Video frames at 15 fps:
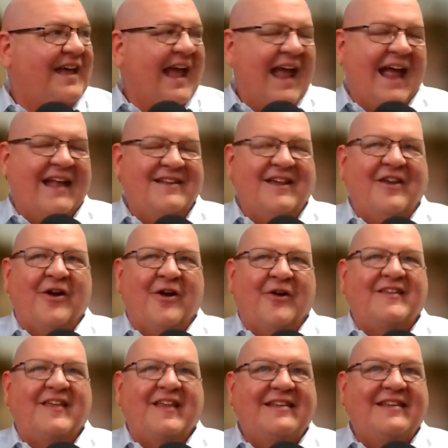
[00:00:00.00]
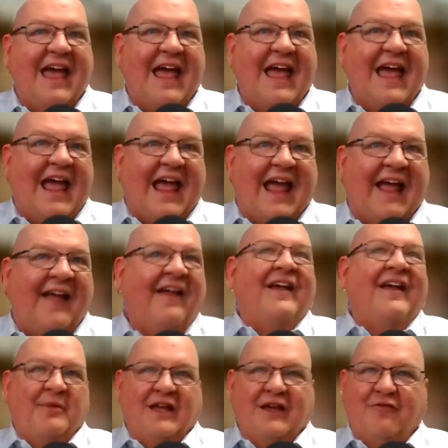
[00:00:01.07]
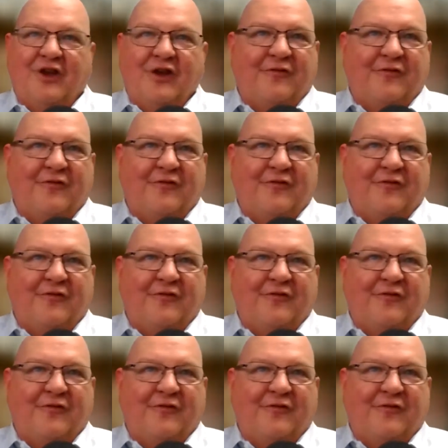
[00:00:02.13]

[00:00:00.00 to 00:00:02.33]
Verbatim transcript: And you know, today, even